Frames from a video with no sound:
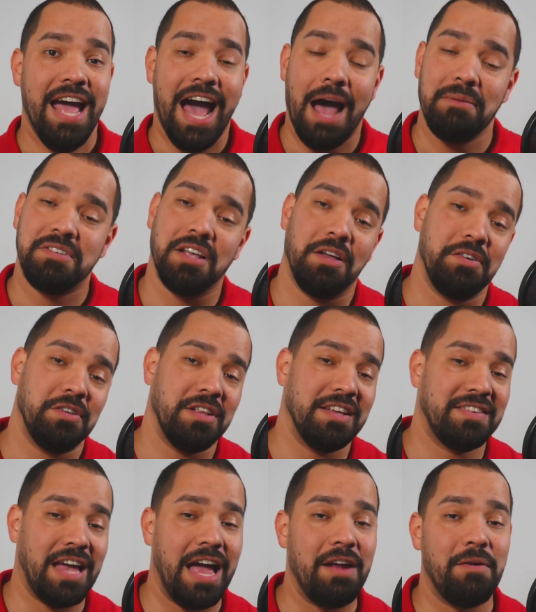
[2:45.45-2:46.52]
I'm telling you
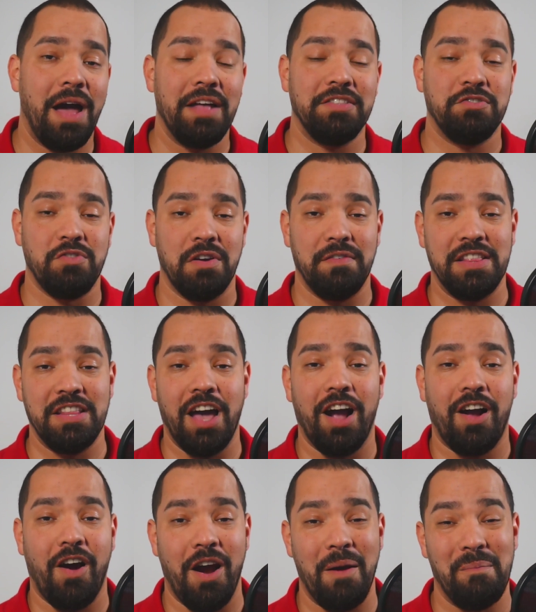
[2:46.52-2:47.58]
this. I have driven
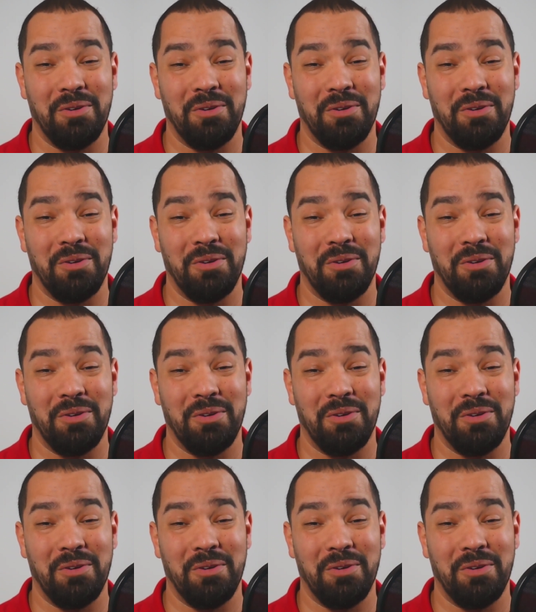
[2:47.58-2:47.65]
that car